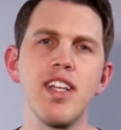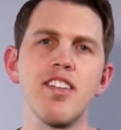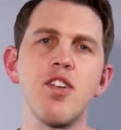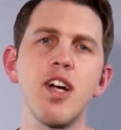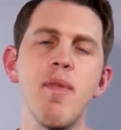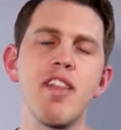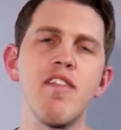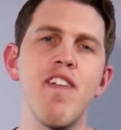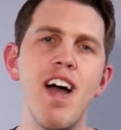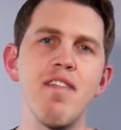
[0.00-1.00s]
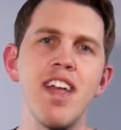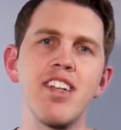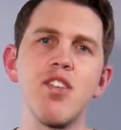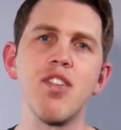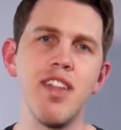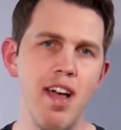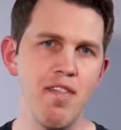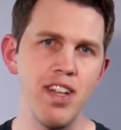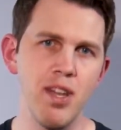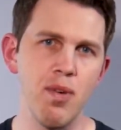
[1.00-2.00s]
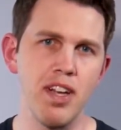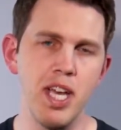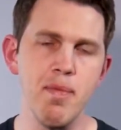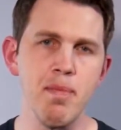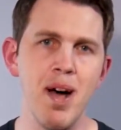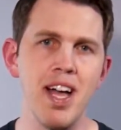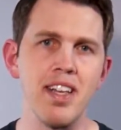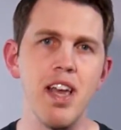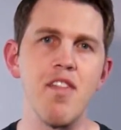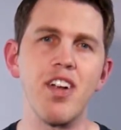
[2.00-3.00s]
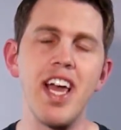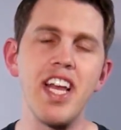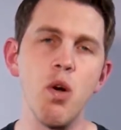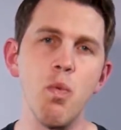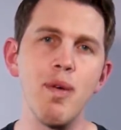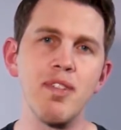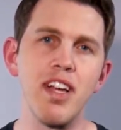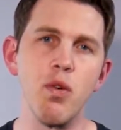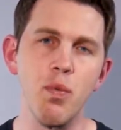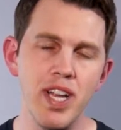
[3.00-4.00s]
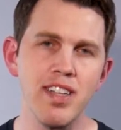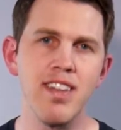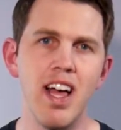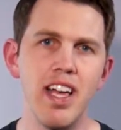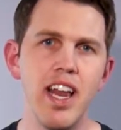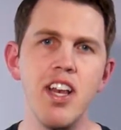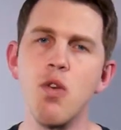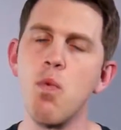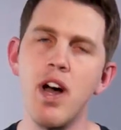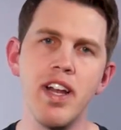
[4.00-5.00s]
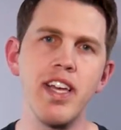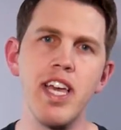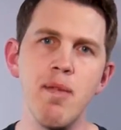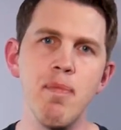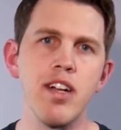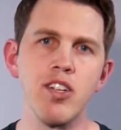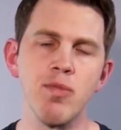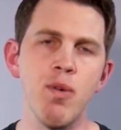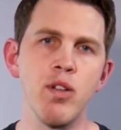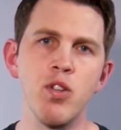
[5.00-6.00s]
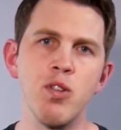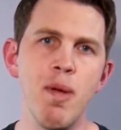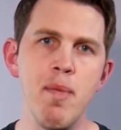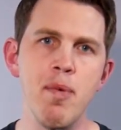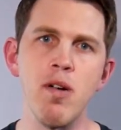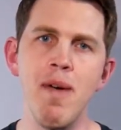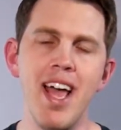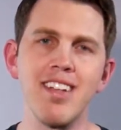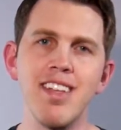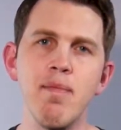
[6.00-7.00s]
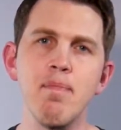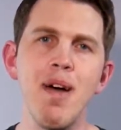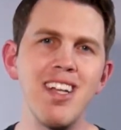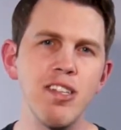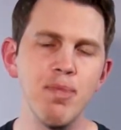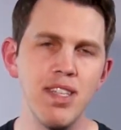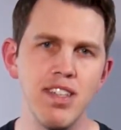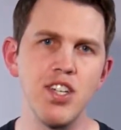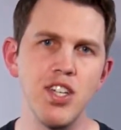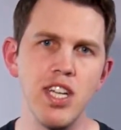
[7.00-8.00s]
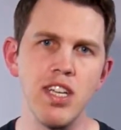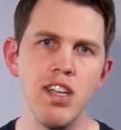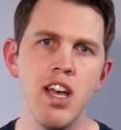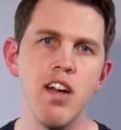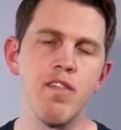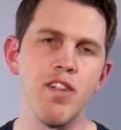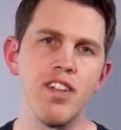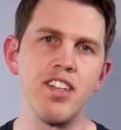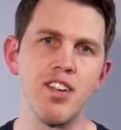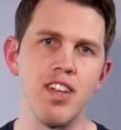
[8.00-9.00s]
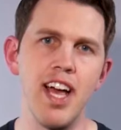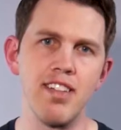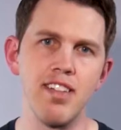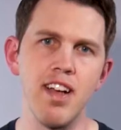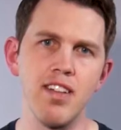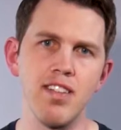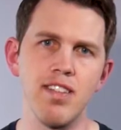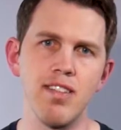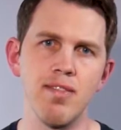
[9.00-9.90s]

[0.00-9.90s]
Let's talk about the 5 things you'll definitely want to keep in mind if you're getting a website redesign and you want to keep your small newspaper or magazine best positioned for digital ad sales.